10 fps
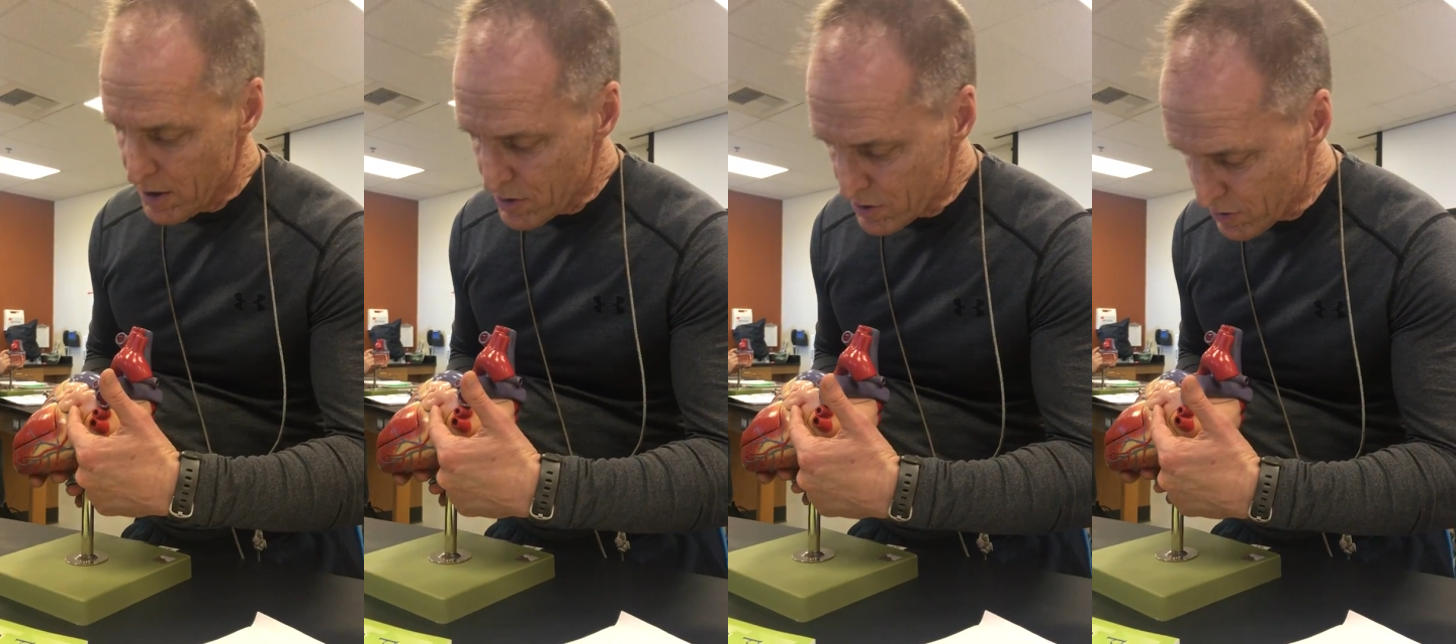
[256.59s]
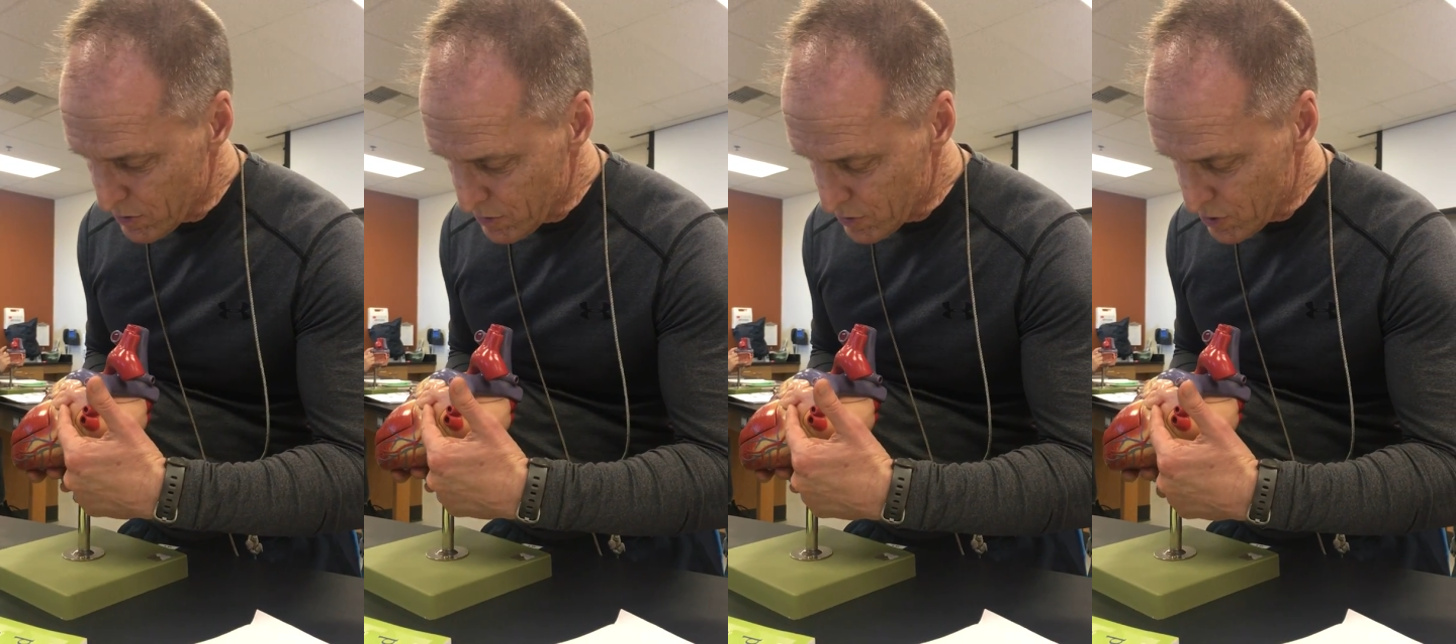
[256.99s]

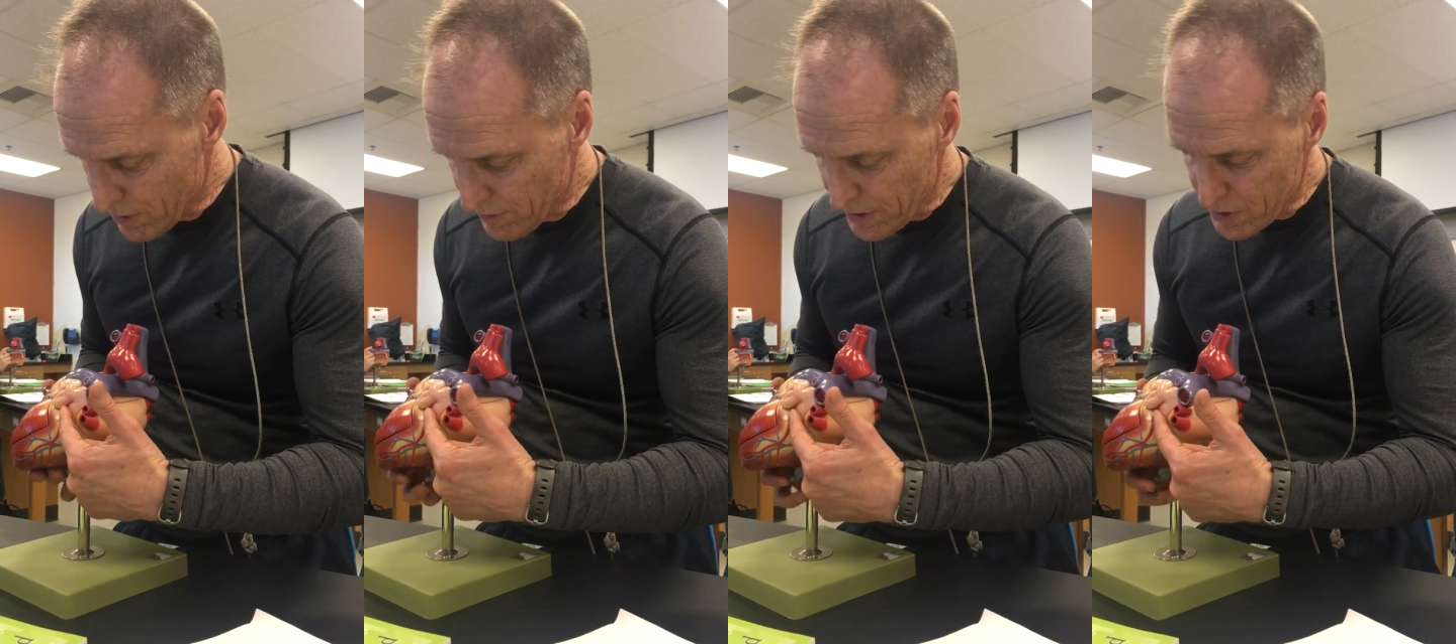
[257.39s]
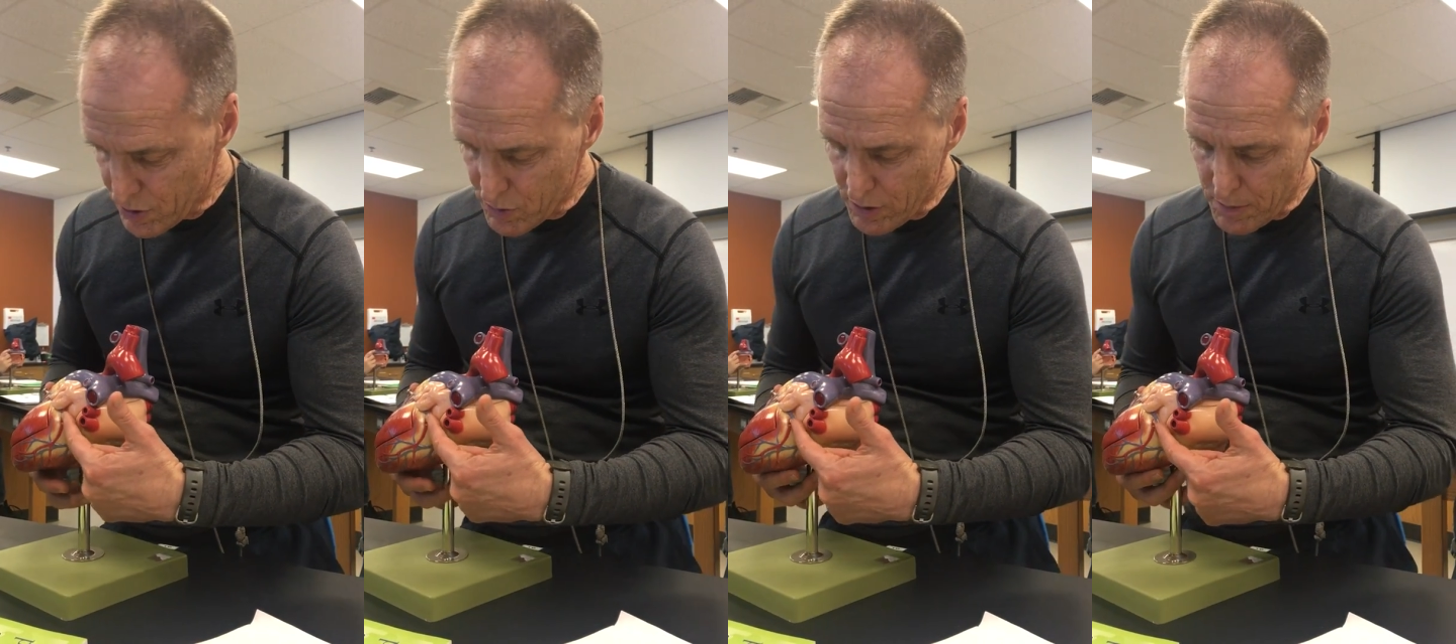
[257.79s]
So circumflex
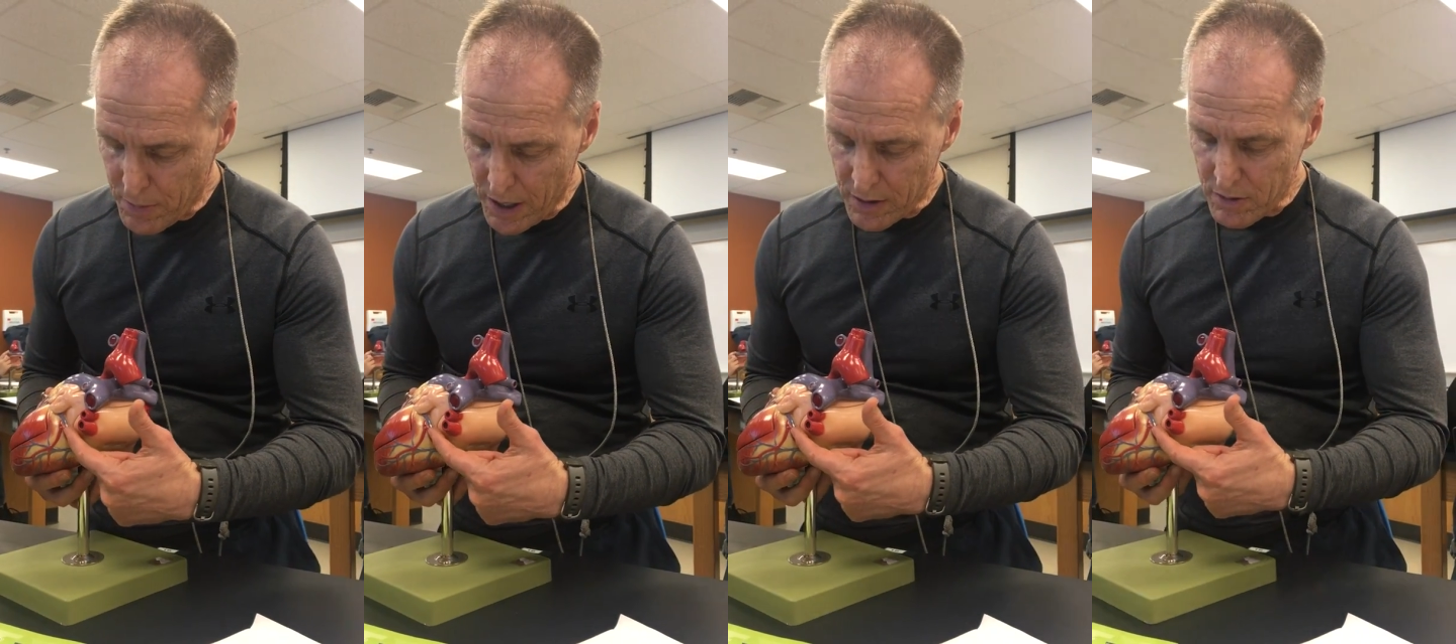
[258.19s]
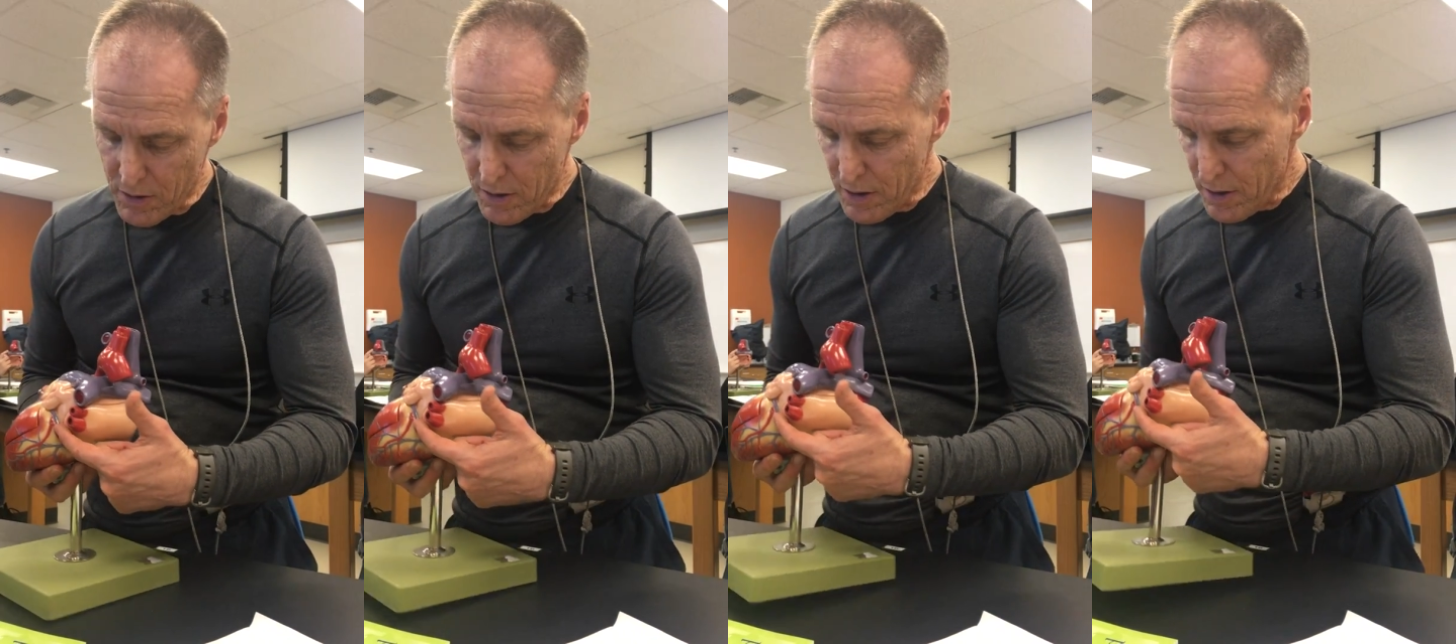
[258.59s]
goes around the back of the
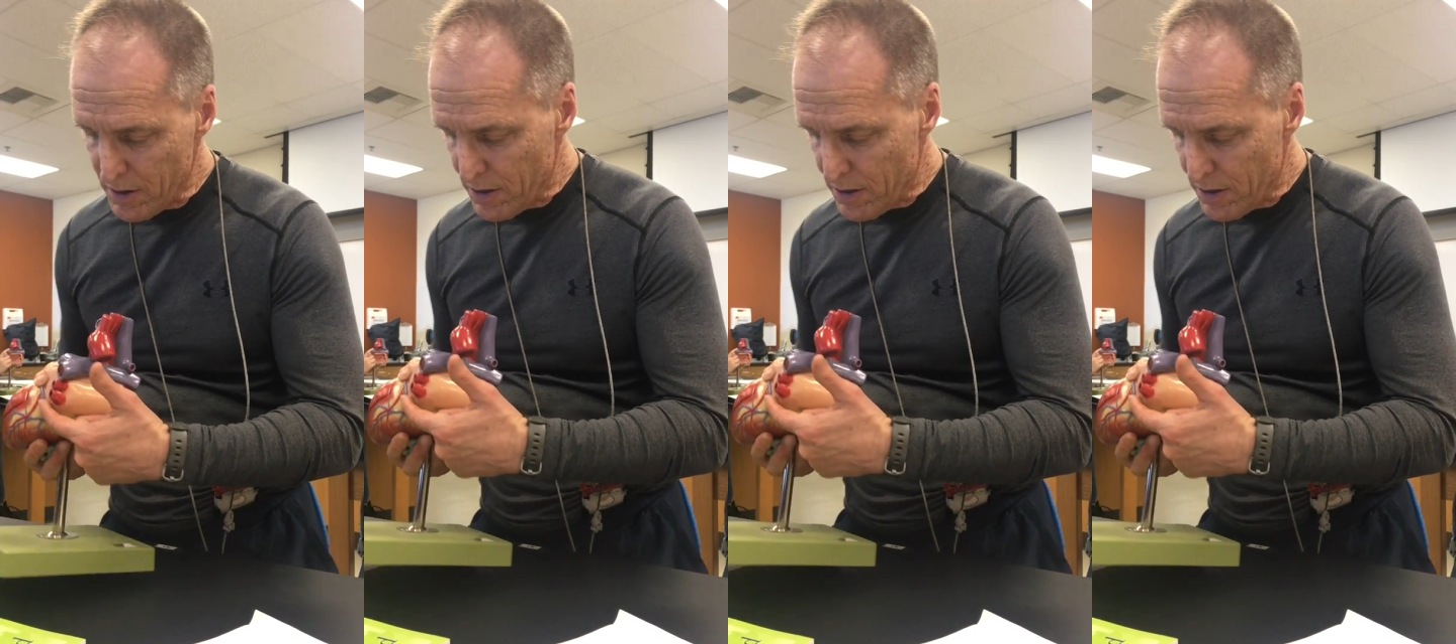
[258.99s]
heart